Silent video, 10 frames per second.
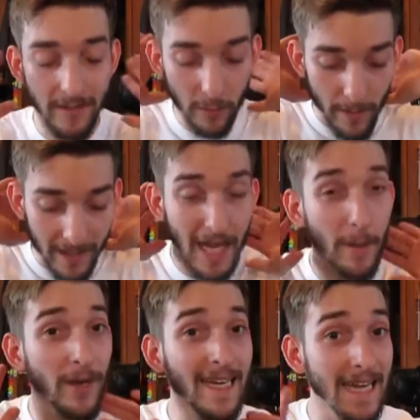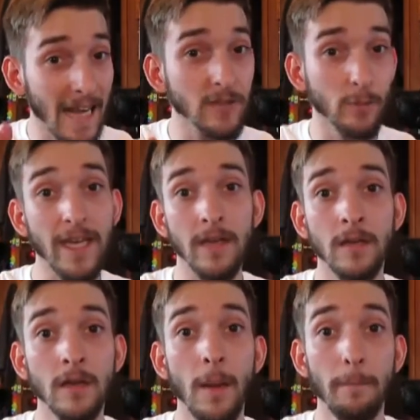so I'm gonna talk about it next week,
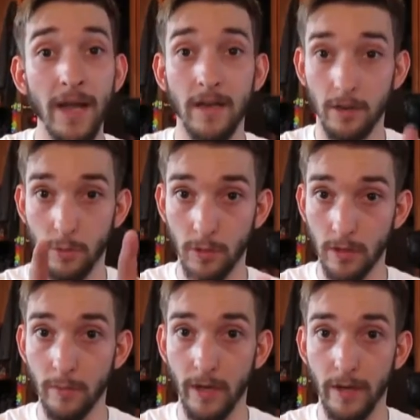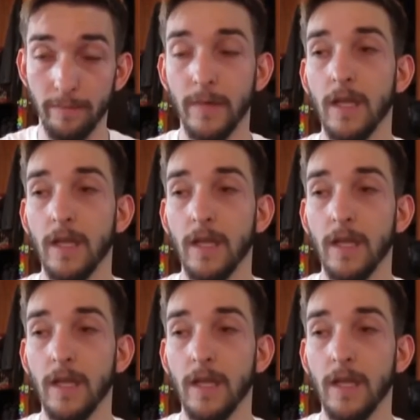but you will learn about it.